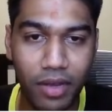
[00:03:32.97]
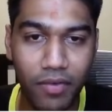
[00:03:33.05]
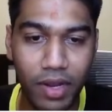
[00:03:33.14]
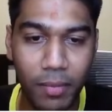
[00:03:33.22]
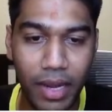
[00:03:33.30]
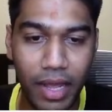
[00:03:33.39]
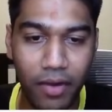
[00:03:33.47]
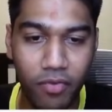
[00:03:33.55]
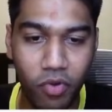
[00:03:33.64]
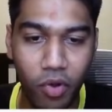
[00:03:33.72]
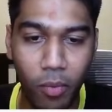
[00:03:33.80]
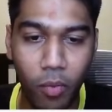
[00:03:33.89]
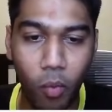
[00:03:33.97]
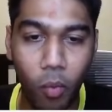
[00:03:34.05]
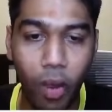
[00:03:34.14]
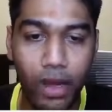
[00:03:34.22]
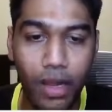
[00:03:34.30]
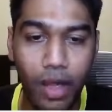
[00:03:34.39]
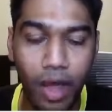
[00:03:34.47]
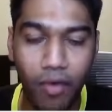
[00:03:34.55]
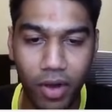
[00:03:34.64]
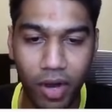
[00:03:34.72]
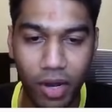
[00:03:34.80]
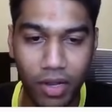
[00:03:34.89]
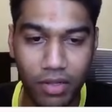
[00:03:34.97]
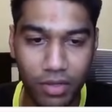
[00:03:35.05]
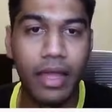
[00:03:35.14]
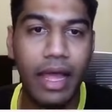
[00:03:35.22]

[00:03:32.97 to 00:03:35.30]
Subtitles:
available here from one after another.